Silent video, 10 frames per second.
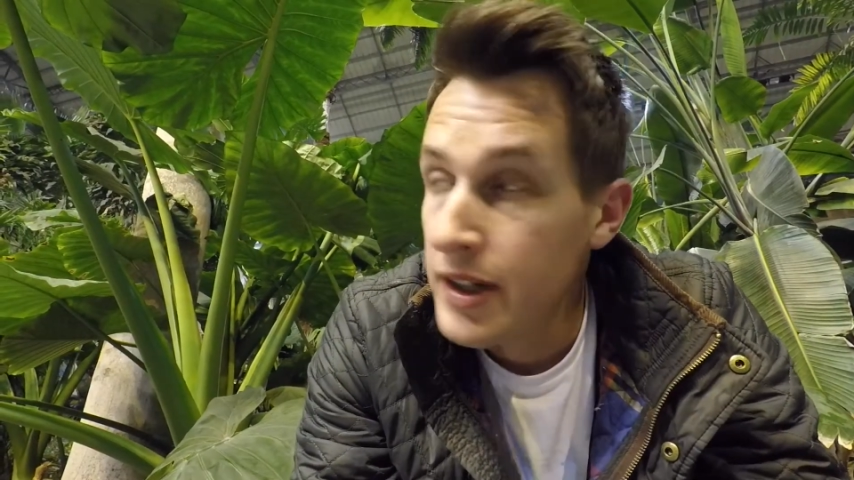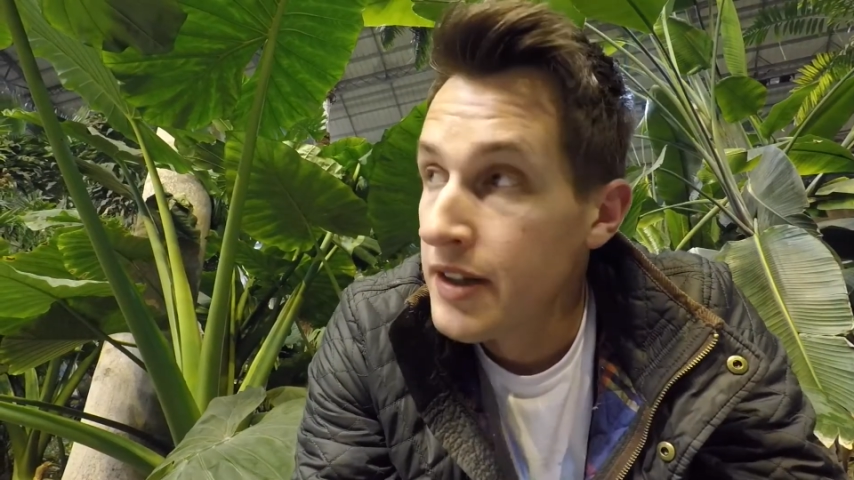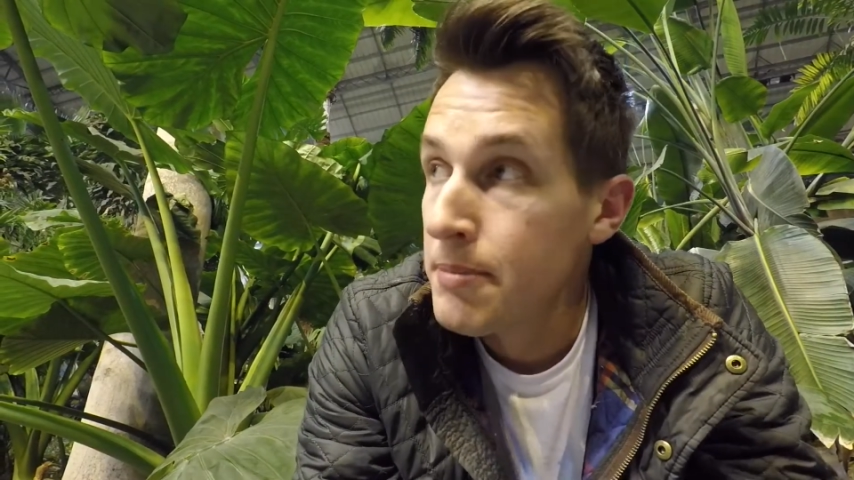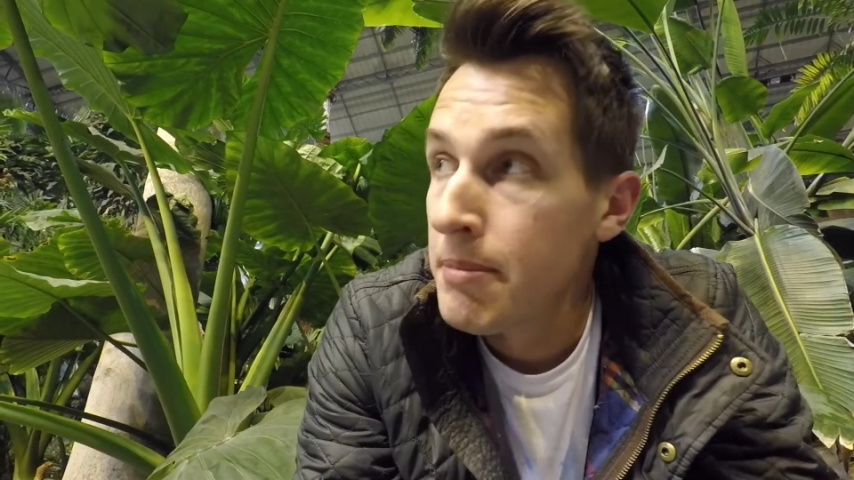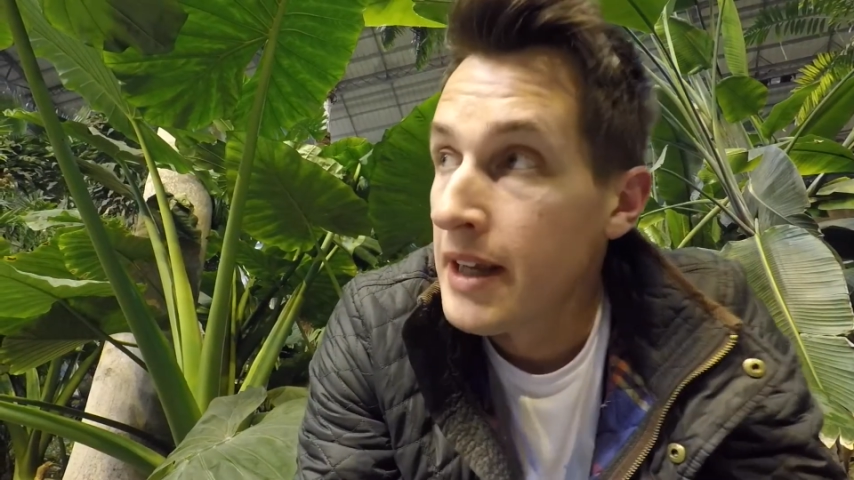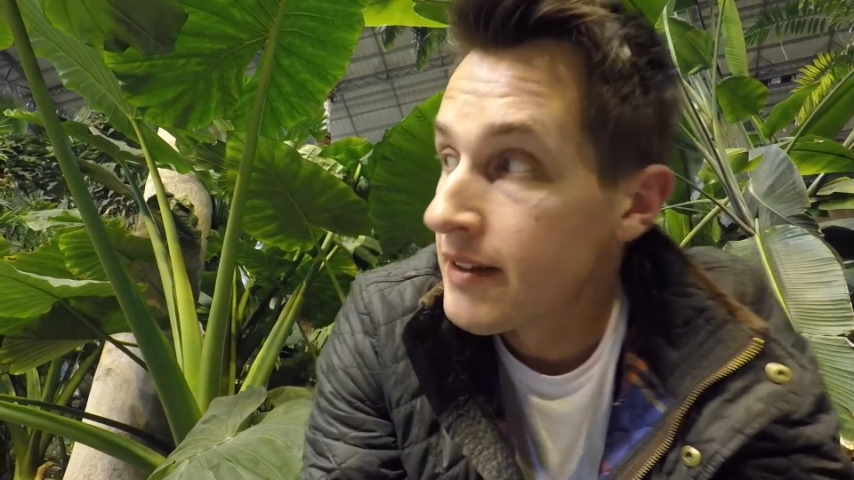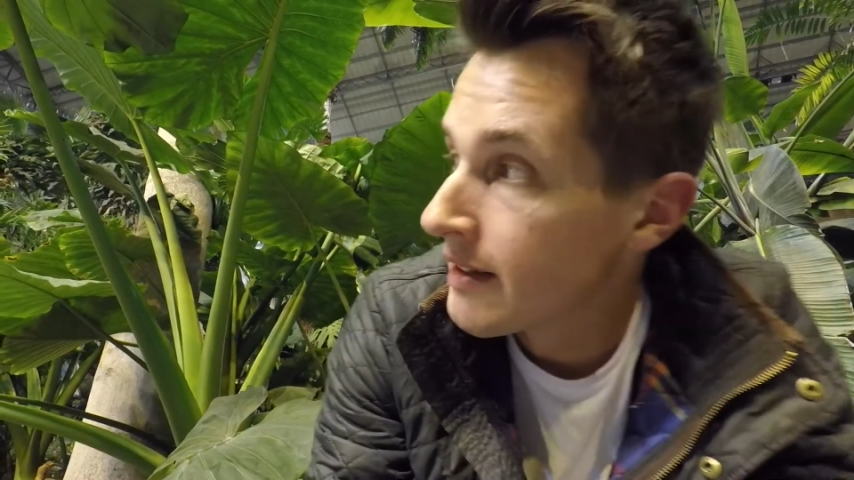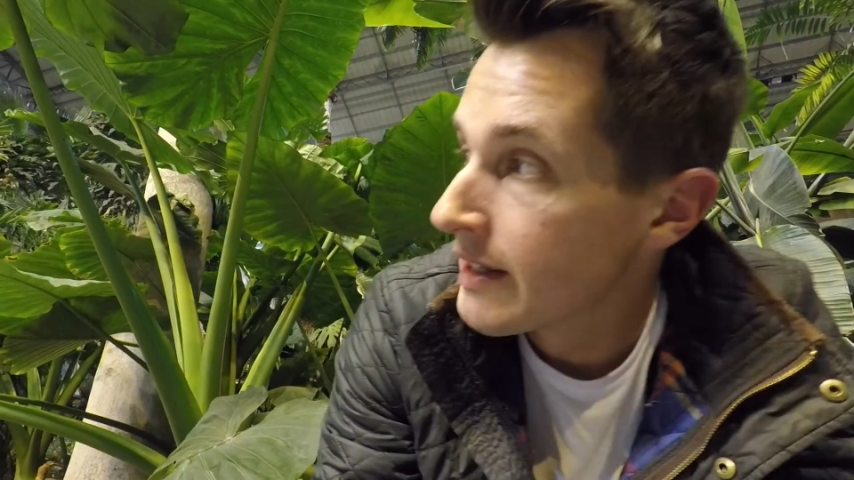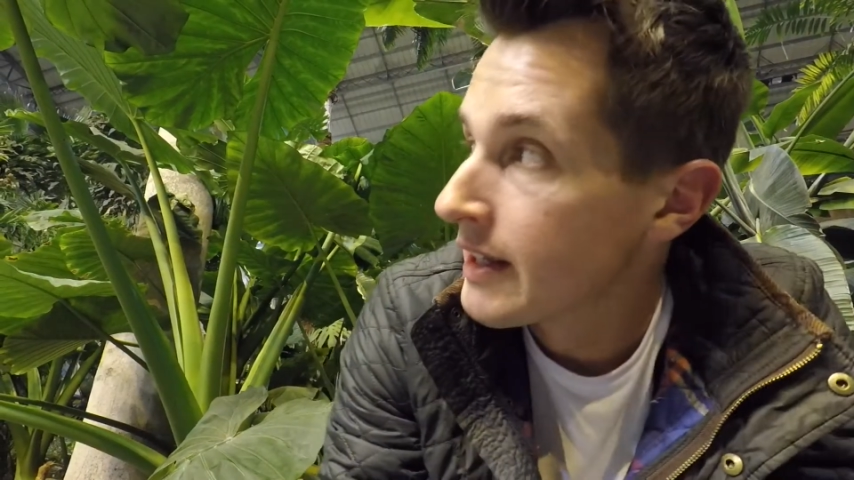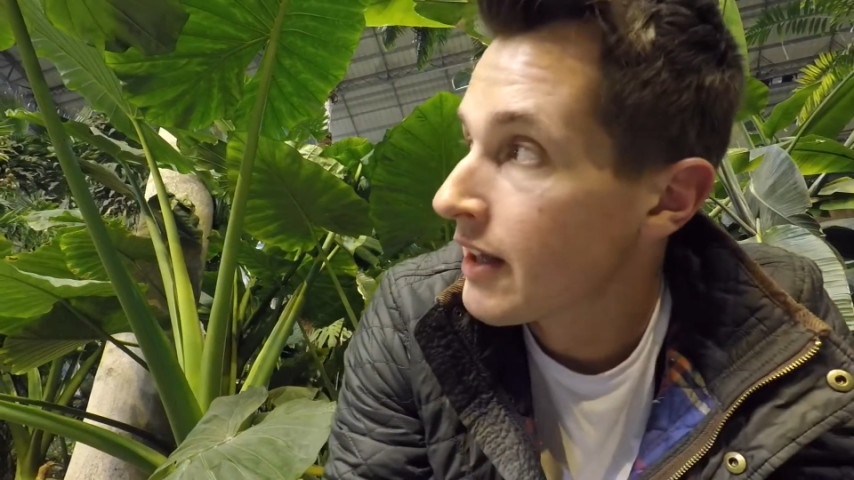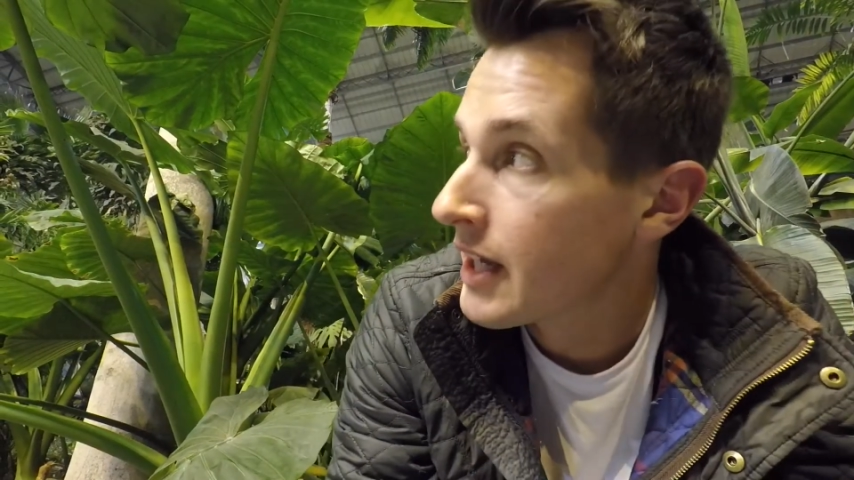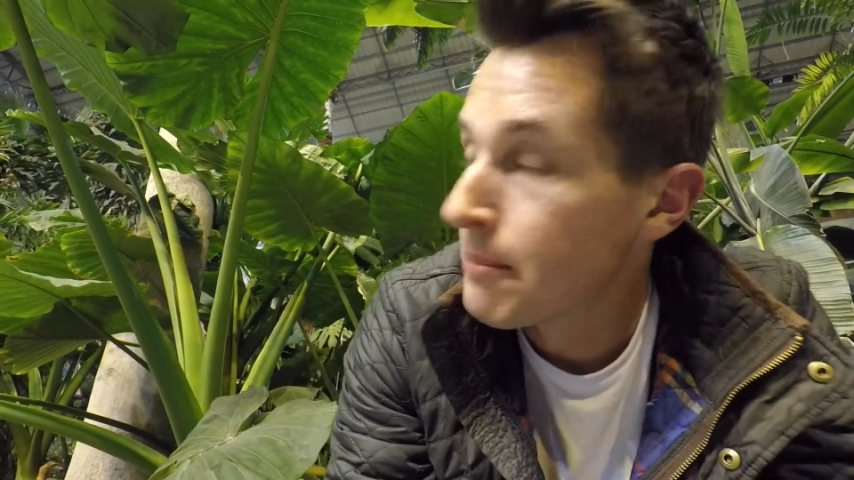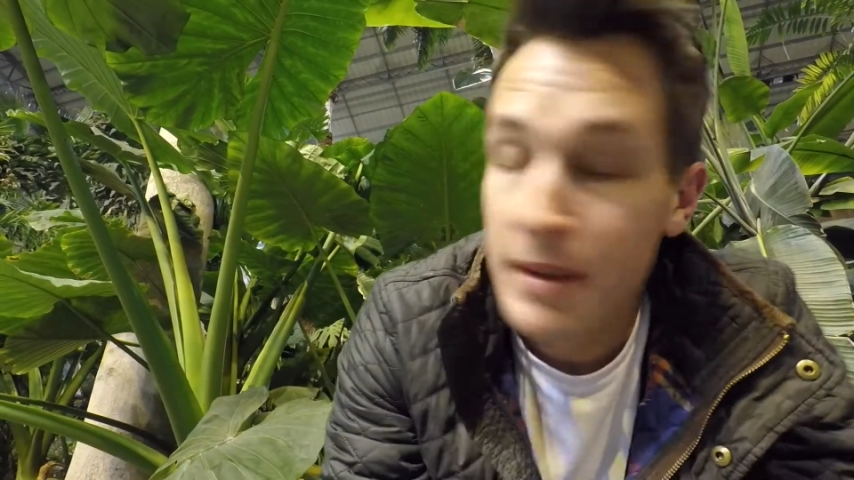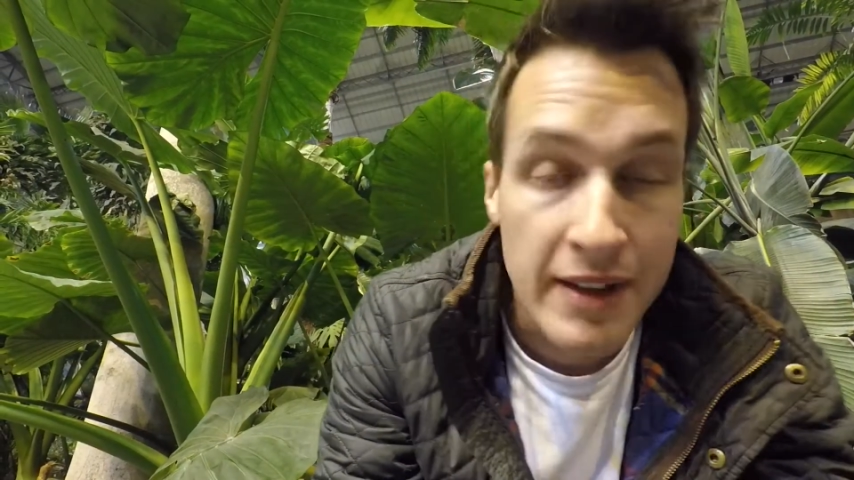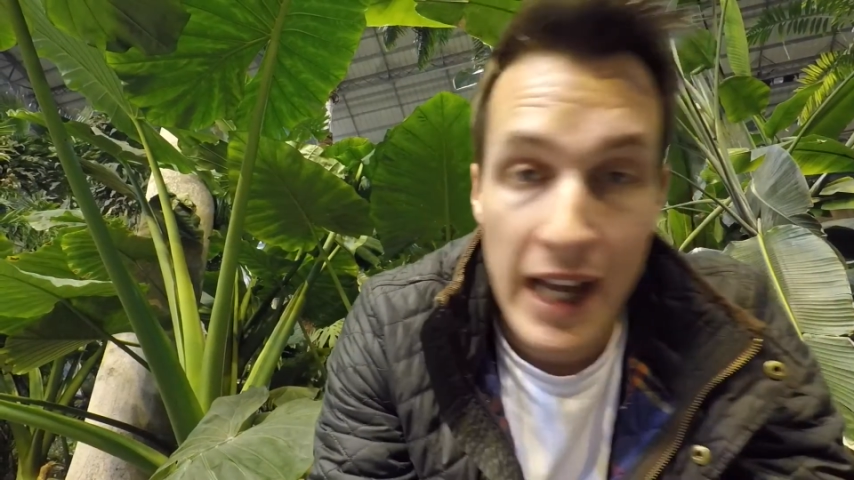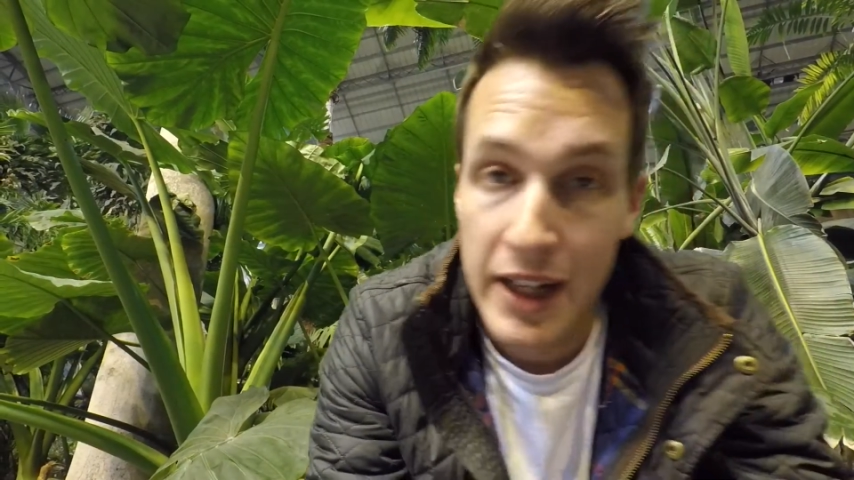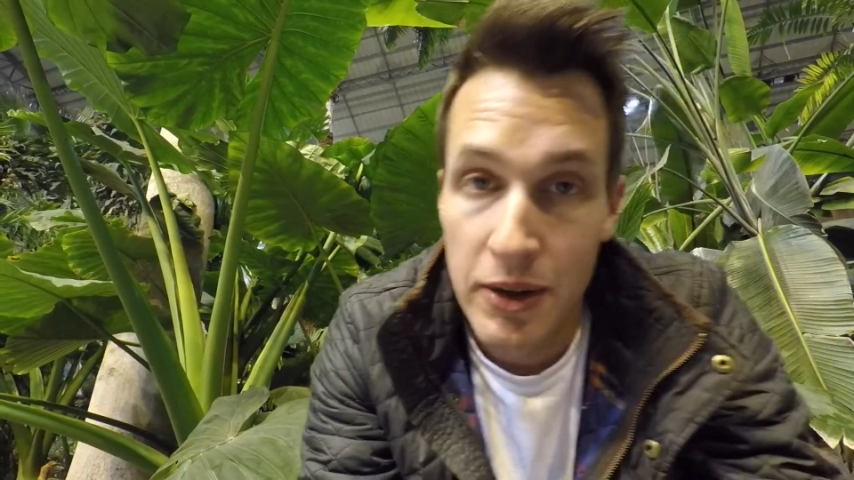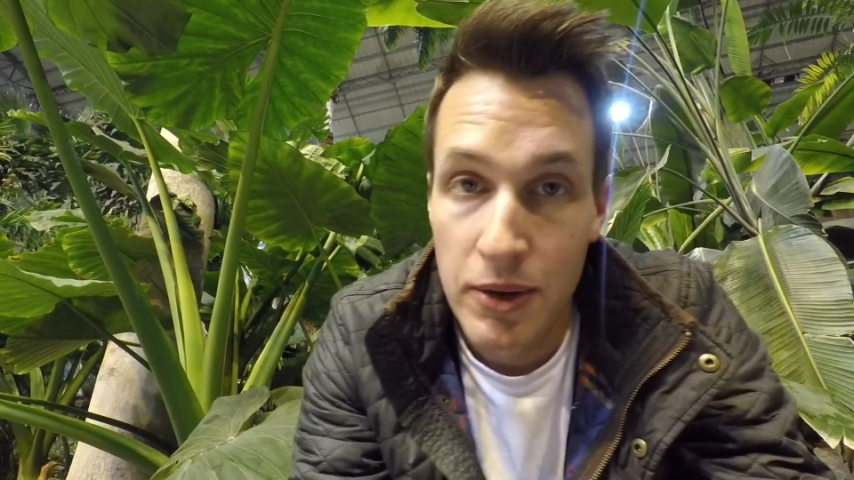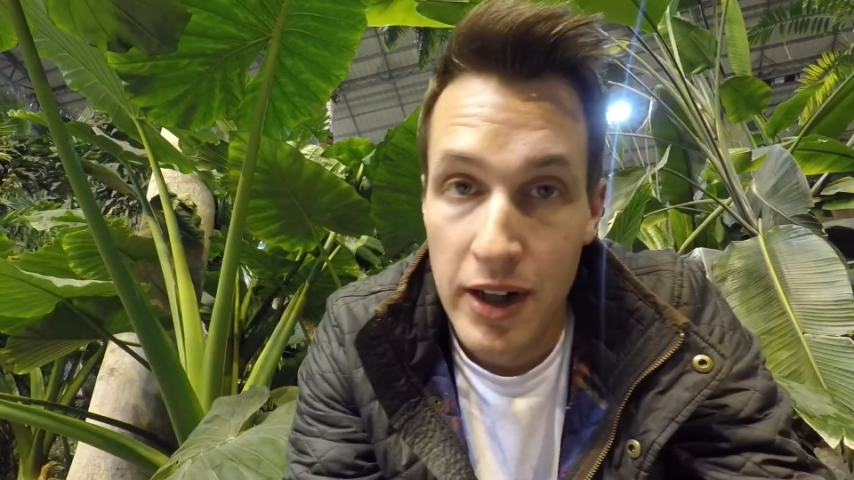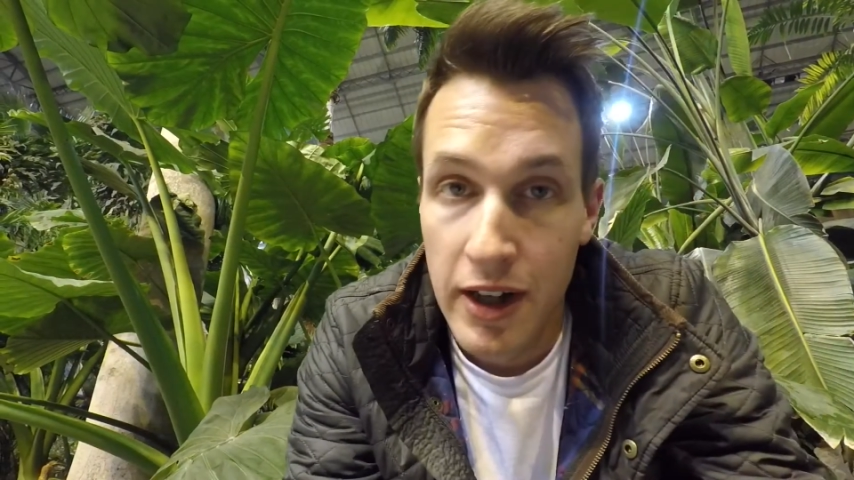It's basically like a
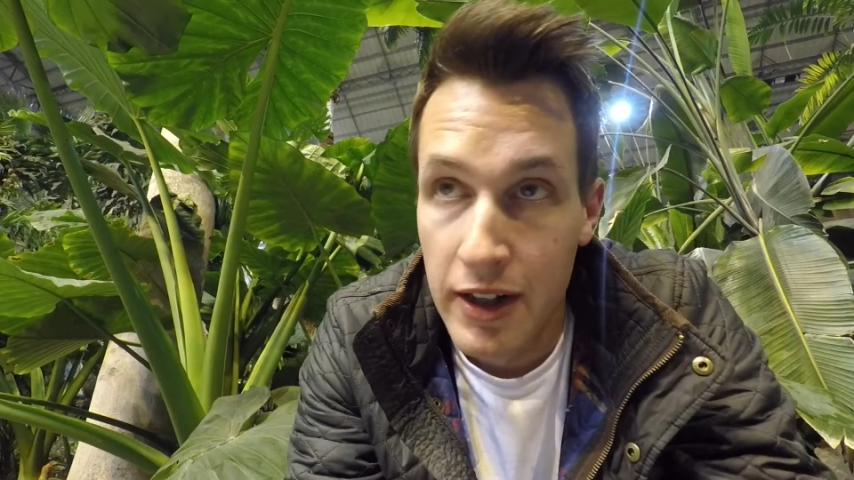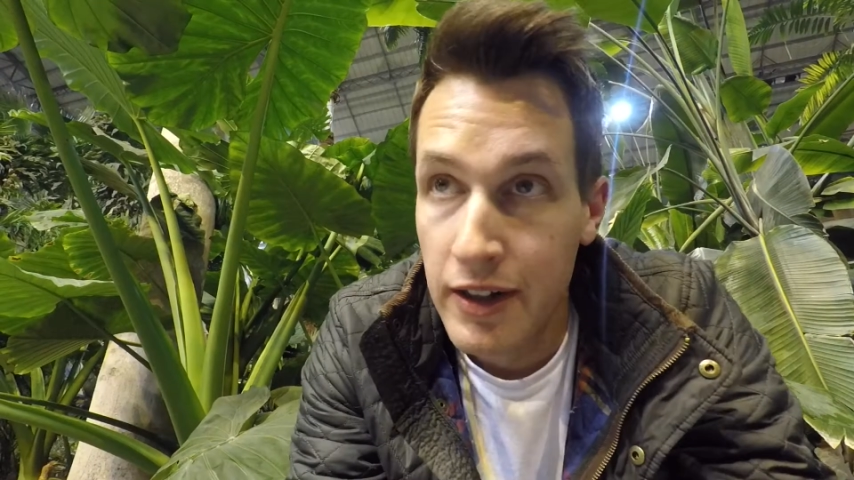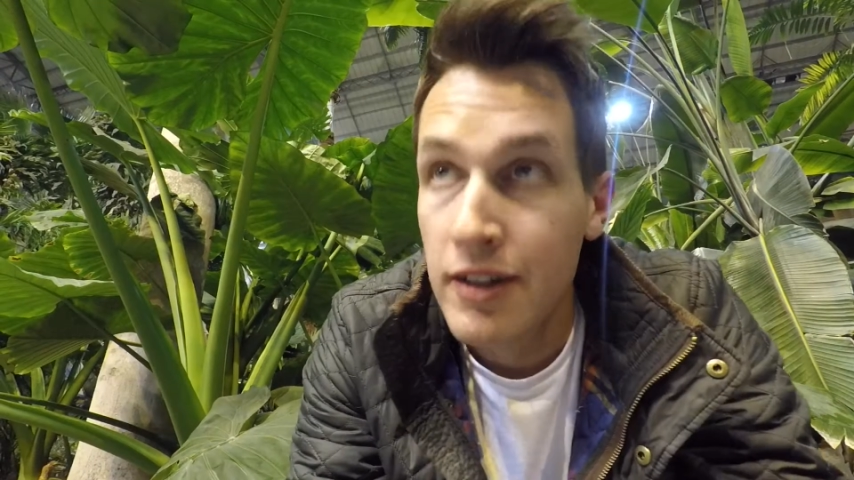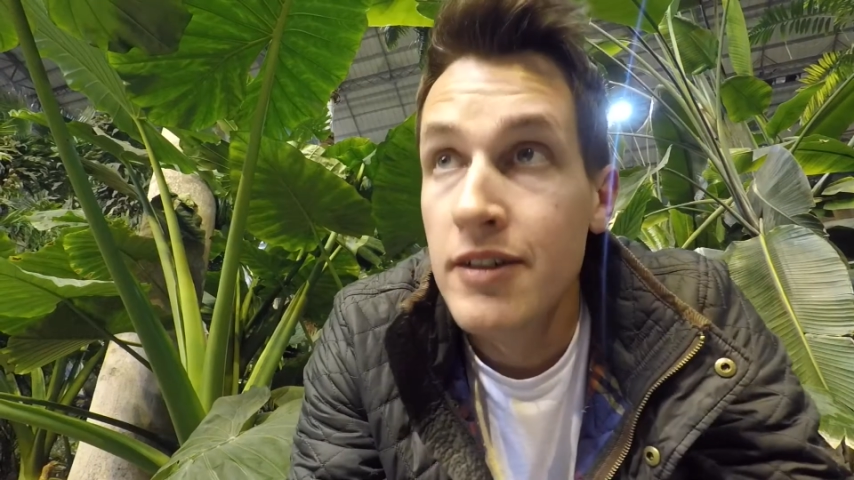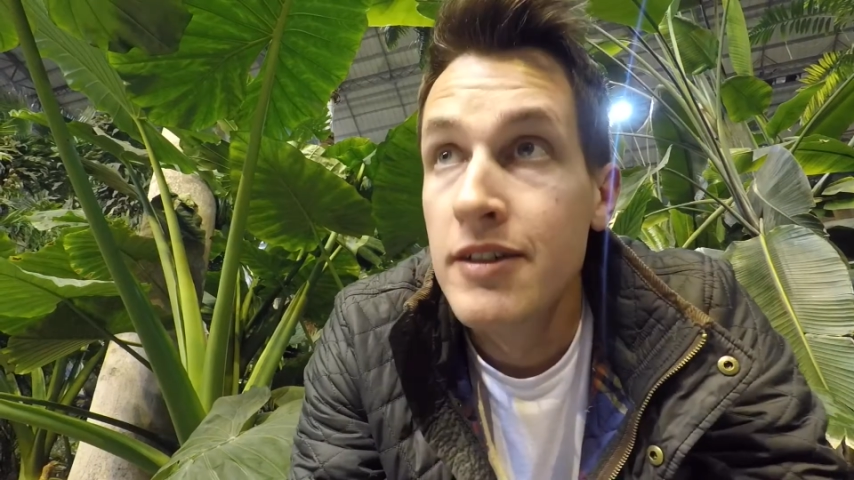botanical garden.